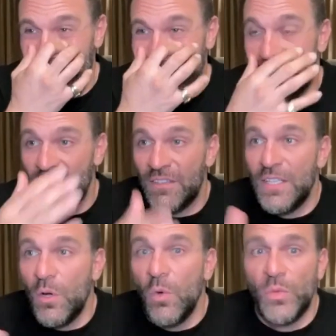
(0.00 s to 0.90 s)
isn't
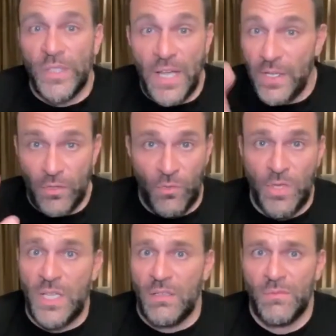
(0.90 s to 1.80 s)
the only. I
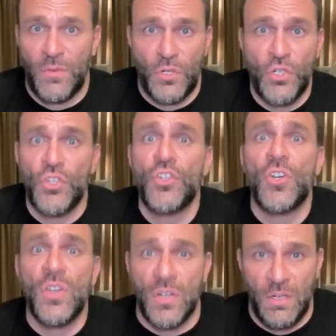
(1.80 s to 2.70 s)
agree for
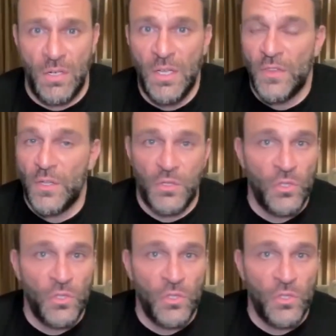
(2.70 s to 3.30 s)
sure. There's